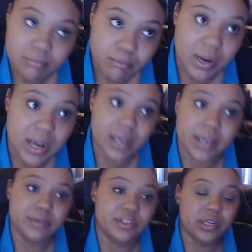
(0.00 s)

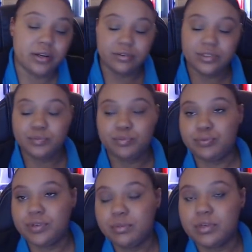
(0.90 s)
my channel is
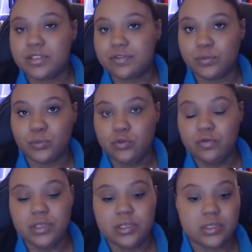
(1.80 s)
pretty much for
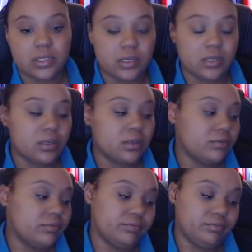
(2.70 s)
movies and
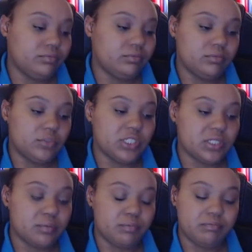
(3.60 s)

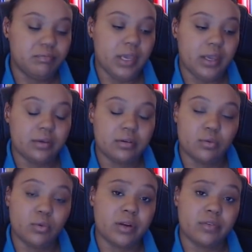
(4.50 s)
just me or
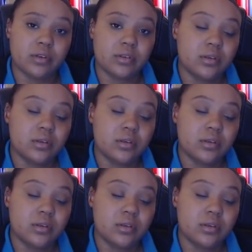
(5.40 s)
whatever.